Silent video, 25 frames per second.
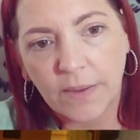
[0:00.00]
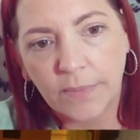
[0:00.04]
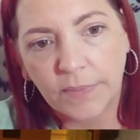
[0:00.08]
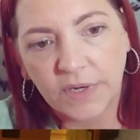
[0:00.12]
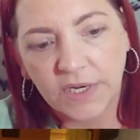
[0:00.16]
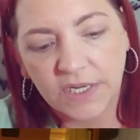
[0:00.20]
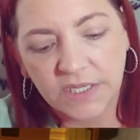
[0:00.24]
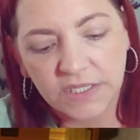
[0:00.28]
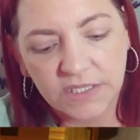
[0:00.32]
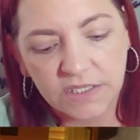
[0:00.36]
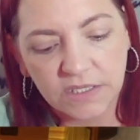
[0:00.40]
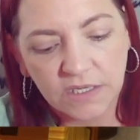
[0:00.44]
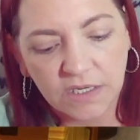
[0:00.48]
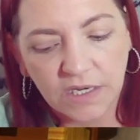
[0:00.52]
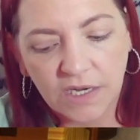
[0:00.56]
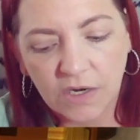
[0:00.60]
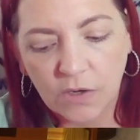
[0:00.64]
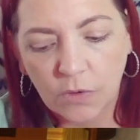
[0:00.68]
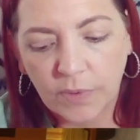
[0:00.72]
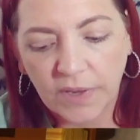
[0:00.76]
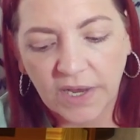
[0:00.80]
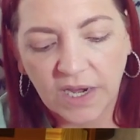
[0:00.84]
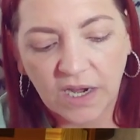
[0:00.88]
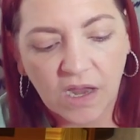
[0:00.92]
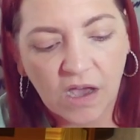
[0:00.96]
but it's a
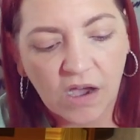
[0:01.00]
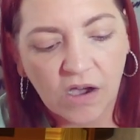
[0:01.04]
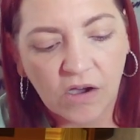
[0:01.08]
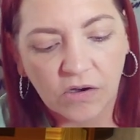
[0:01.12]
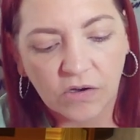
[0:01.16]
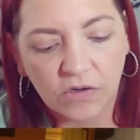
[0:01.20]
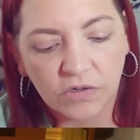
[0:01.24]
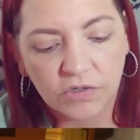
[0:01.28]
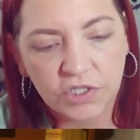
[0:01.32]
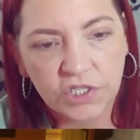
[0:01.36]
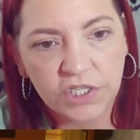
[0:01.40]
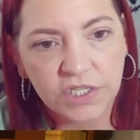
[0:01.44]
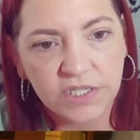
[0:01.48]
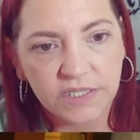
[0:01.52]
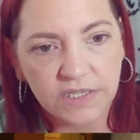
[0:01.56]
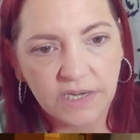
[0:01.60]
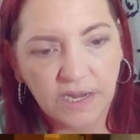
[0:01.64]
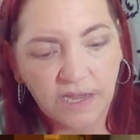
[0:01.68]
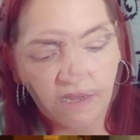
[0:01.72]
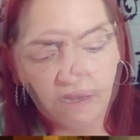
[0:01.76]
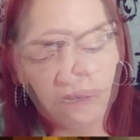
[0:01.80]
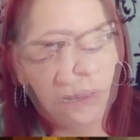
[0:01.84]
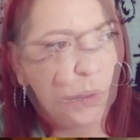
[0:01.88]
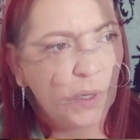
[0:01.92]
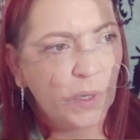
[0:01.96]
little bit large, isn't
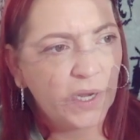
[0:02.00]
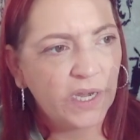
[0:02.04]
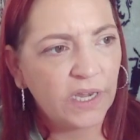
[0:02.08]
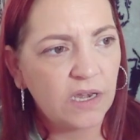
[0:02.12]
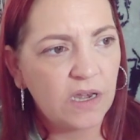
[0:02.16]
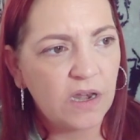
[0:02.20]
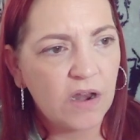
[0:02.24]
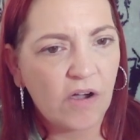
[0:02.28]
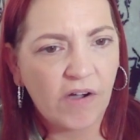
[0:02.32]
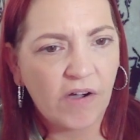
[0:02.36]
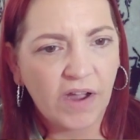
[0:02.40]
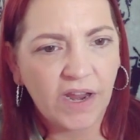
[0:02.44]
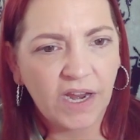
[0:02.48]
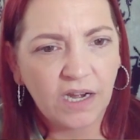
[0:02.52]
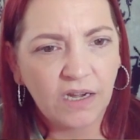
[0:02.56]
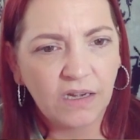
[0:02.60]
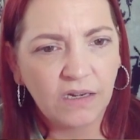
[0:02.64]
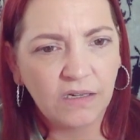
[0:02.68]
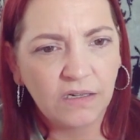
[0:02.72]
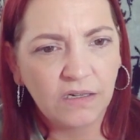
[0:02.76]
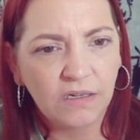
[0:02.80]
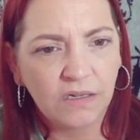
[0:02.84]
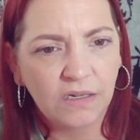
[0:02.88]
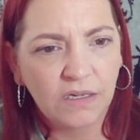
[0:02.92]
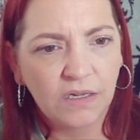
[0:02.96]
it? Wait,
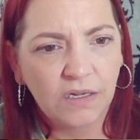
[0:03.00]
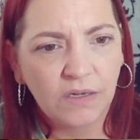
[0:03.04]
9?